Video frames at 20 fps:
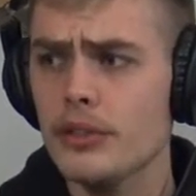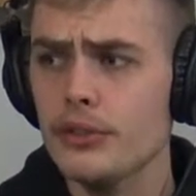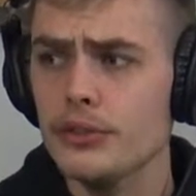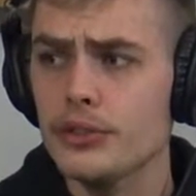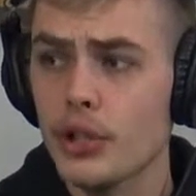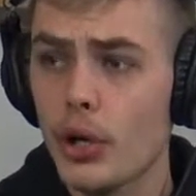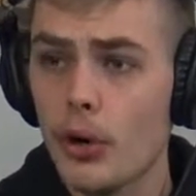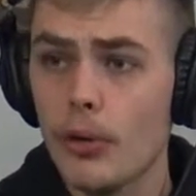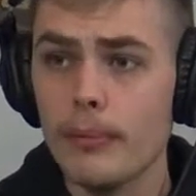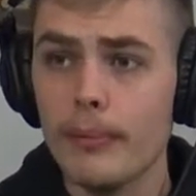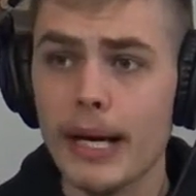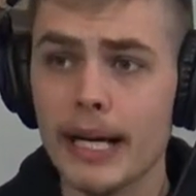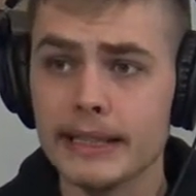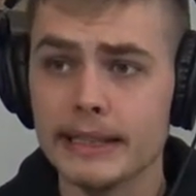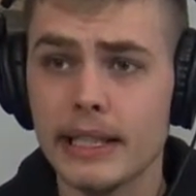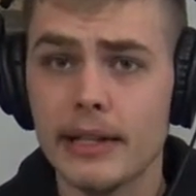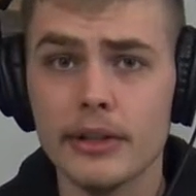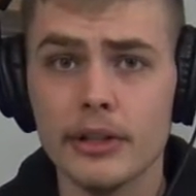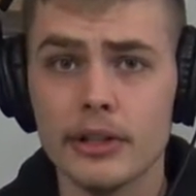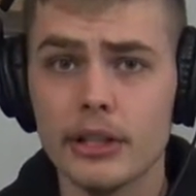Don't max
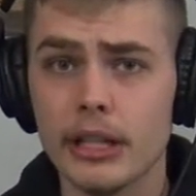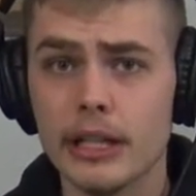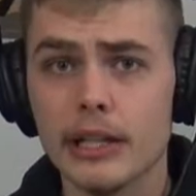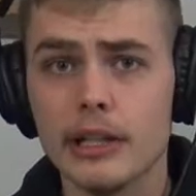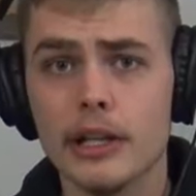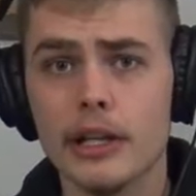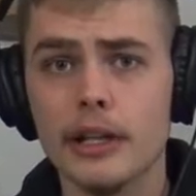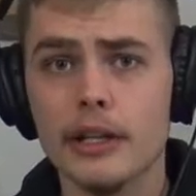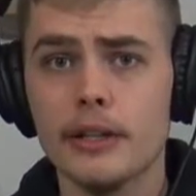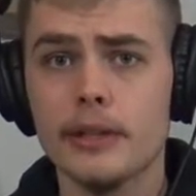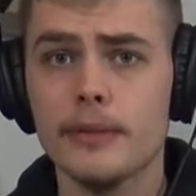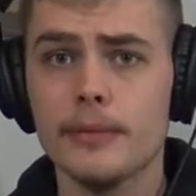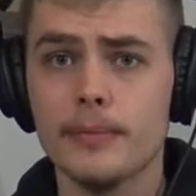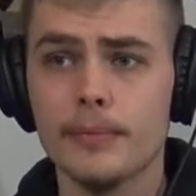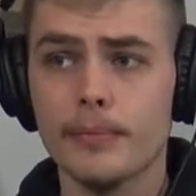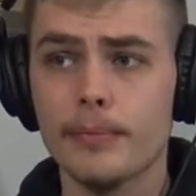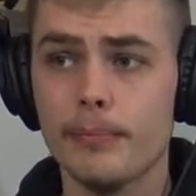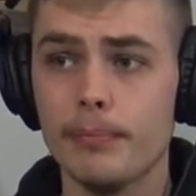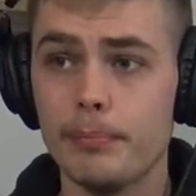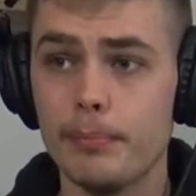out your credit card.
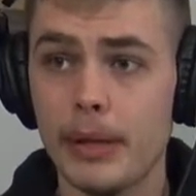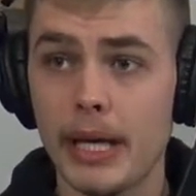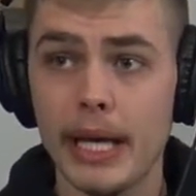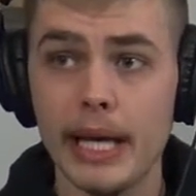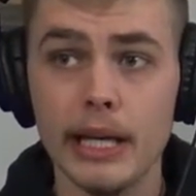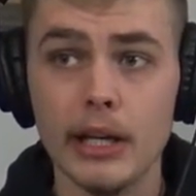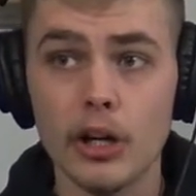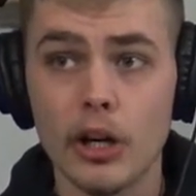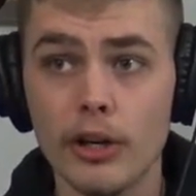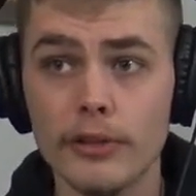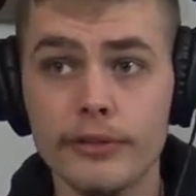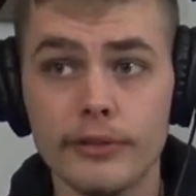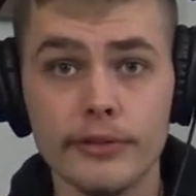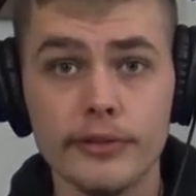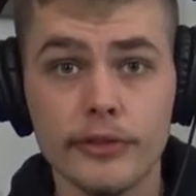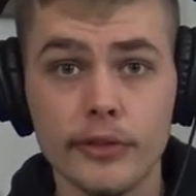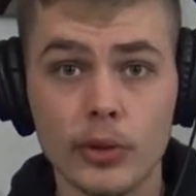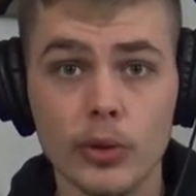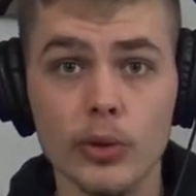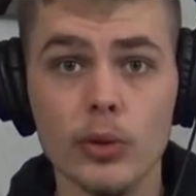Pay it off in
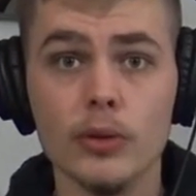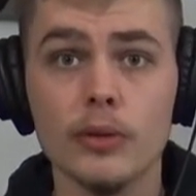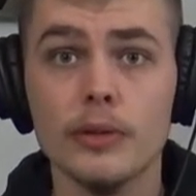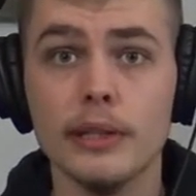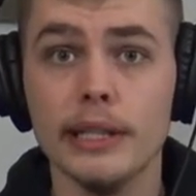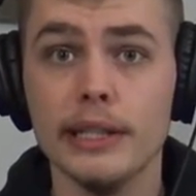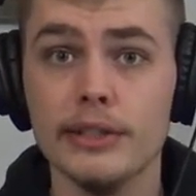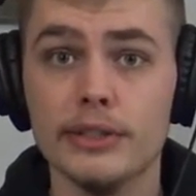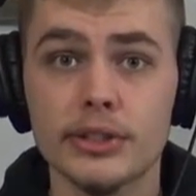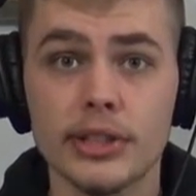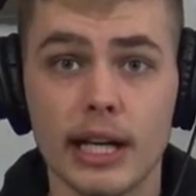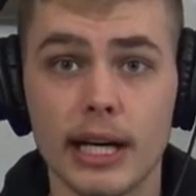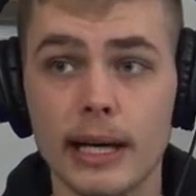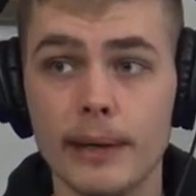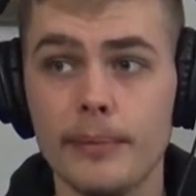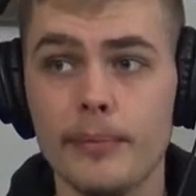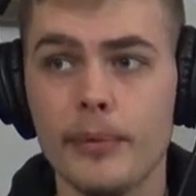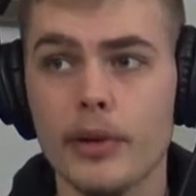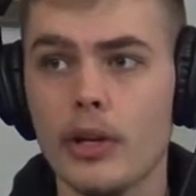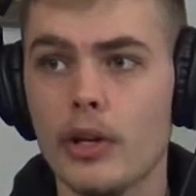full each
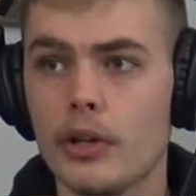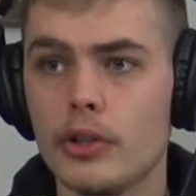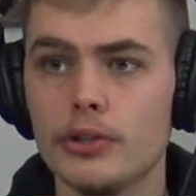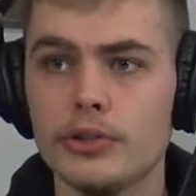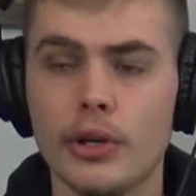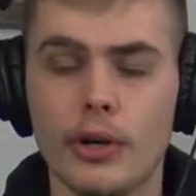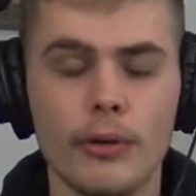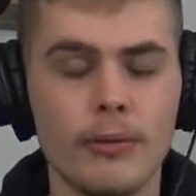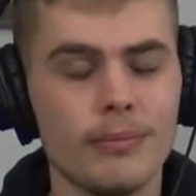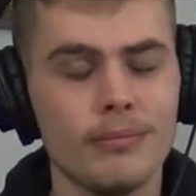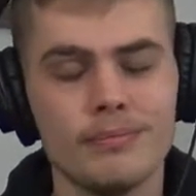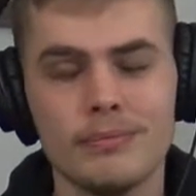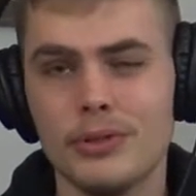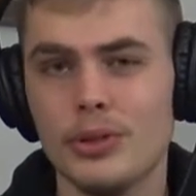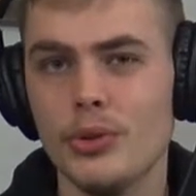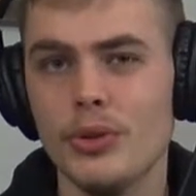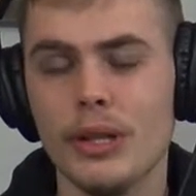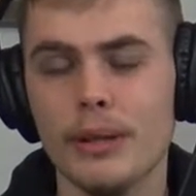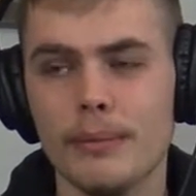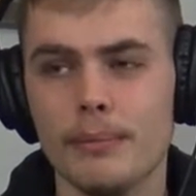time. Don't
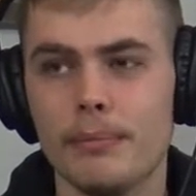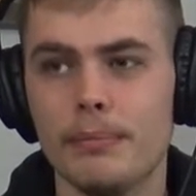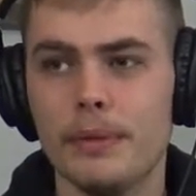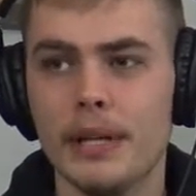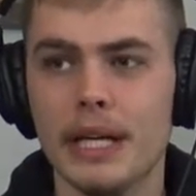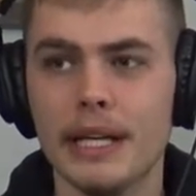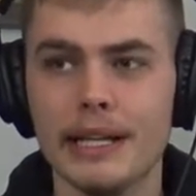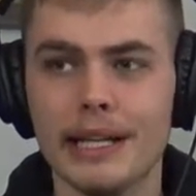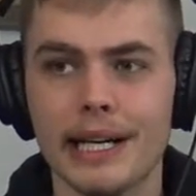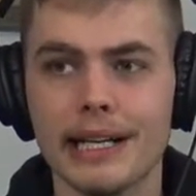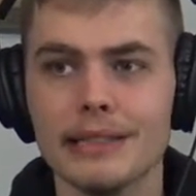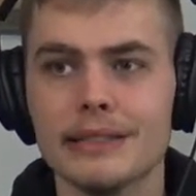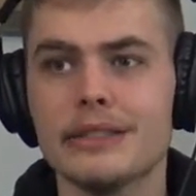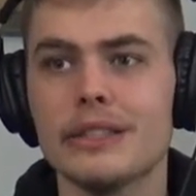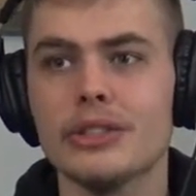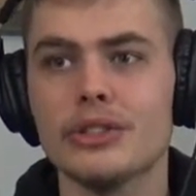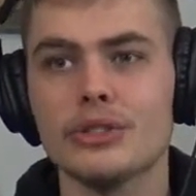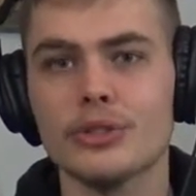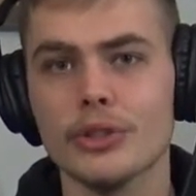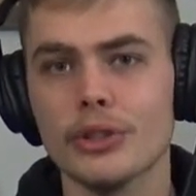do that
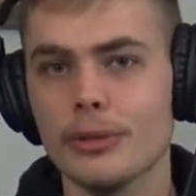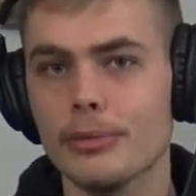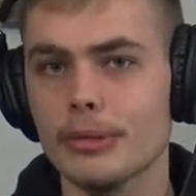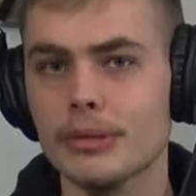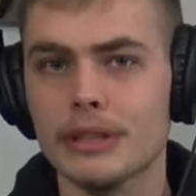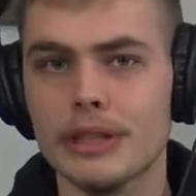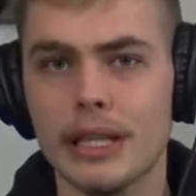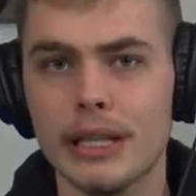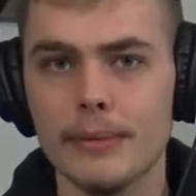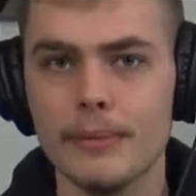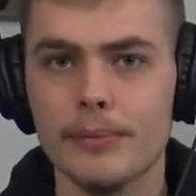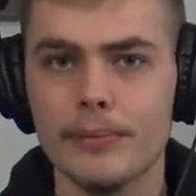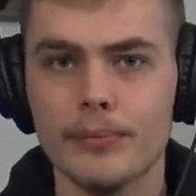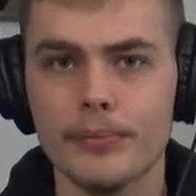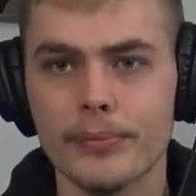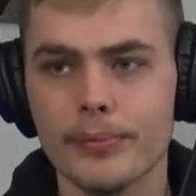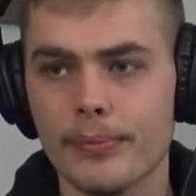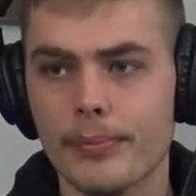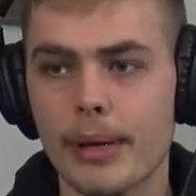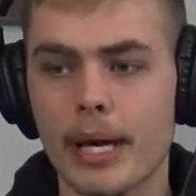nonsense 30%
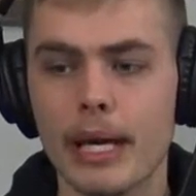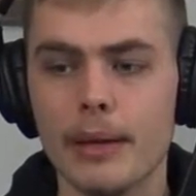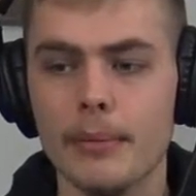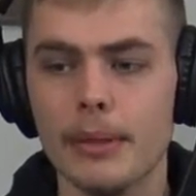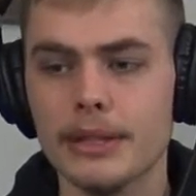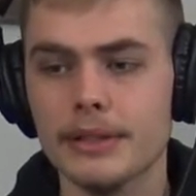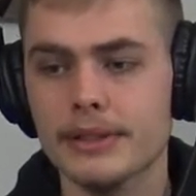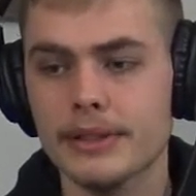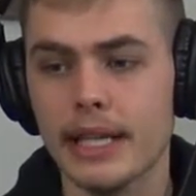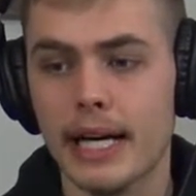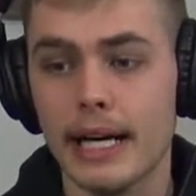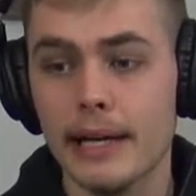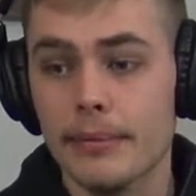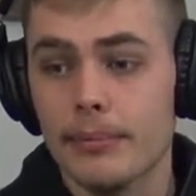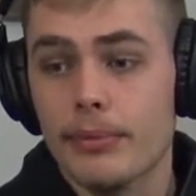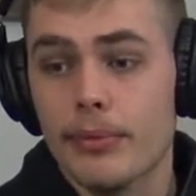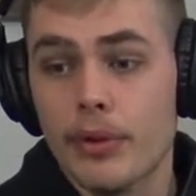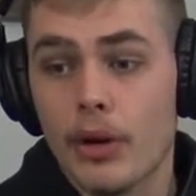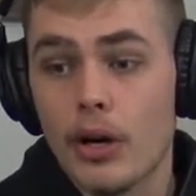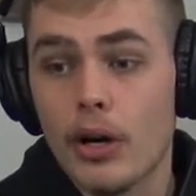payments. I
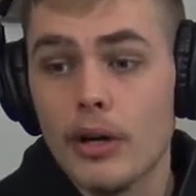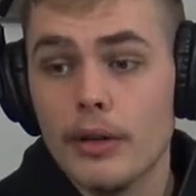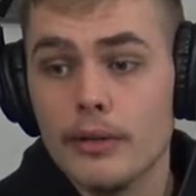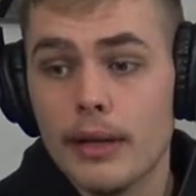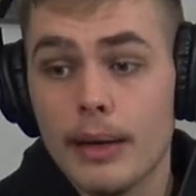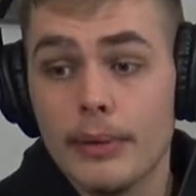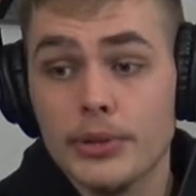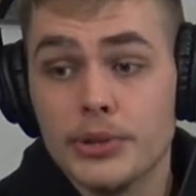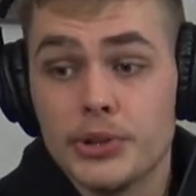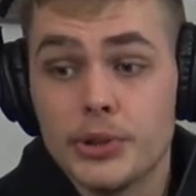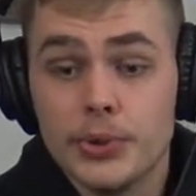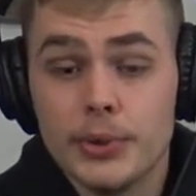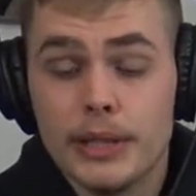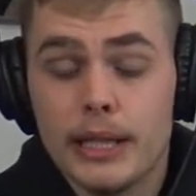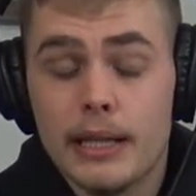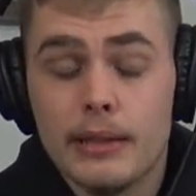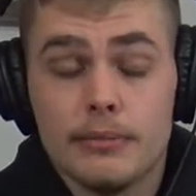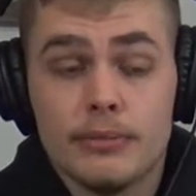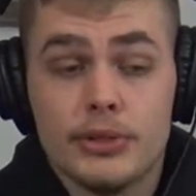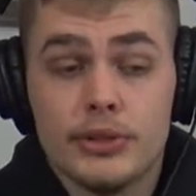thought I was doing
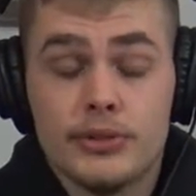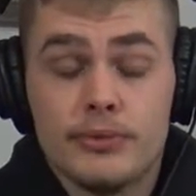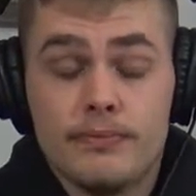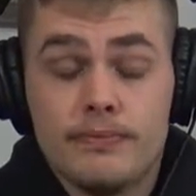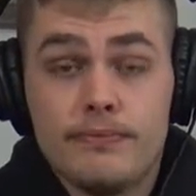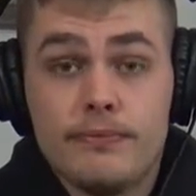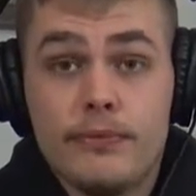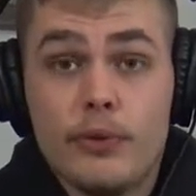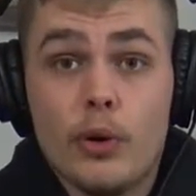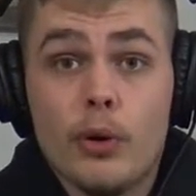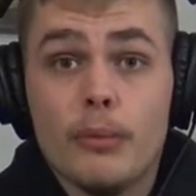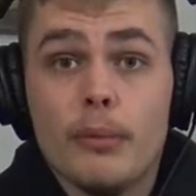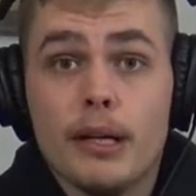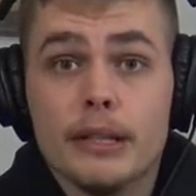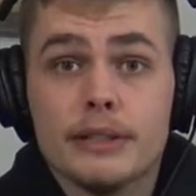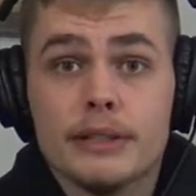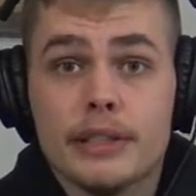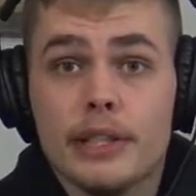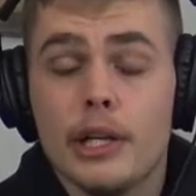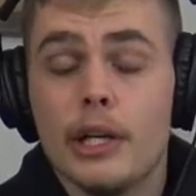that just 4
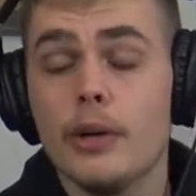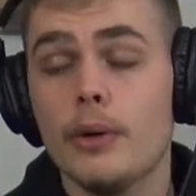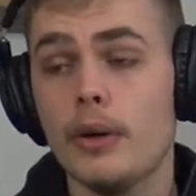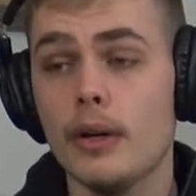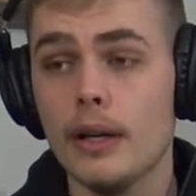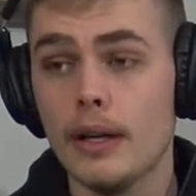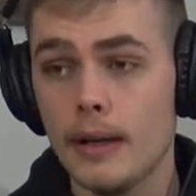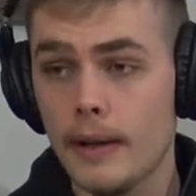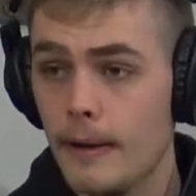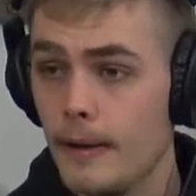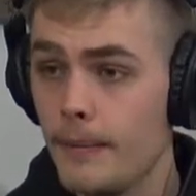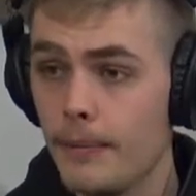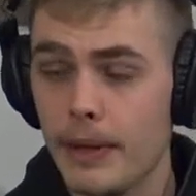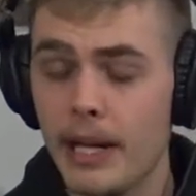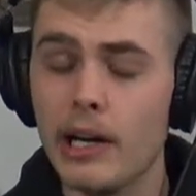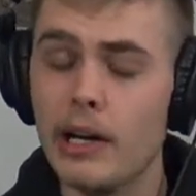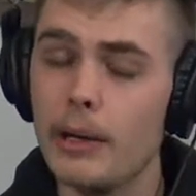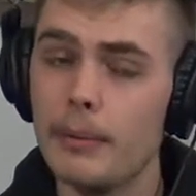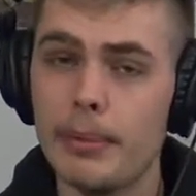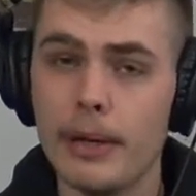months ago.
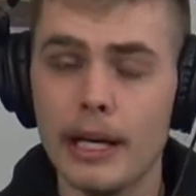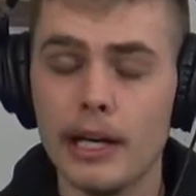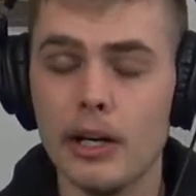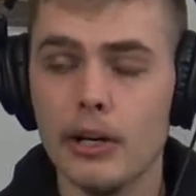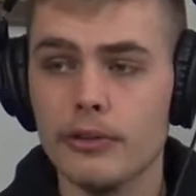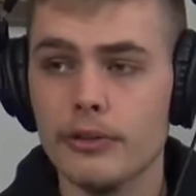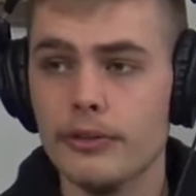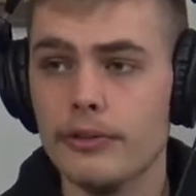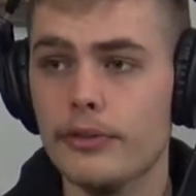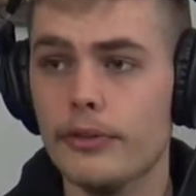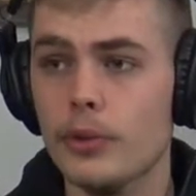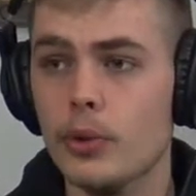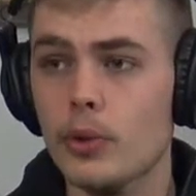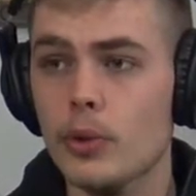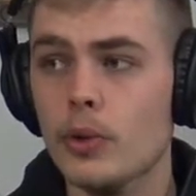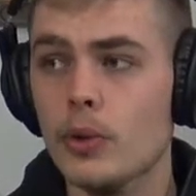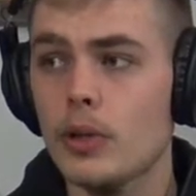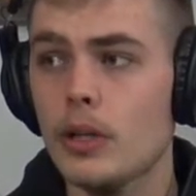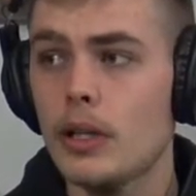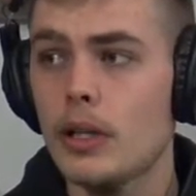Now I pay it off in
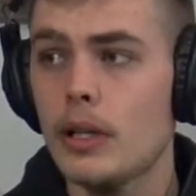full.